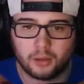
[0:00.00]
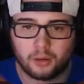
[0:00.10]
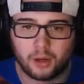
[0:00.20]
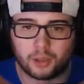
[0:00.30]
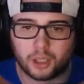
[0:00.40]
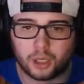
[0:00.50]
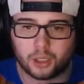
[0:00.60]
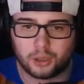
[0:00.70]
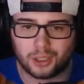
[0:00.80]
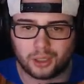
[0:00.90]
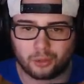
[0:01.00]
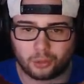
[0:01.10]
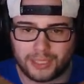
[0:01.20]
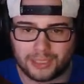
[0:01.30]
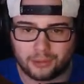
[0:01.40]
Oh, you are trying to? You gonna
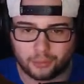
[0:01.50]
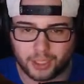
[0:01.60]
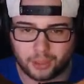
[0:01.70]
re? Re?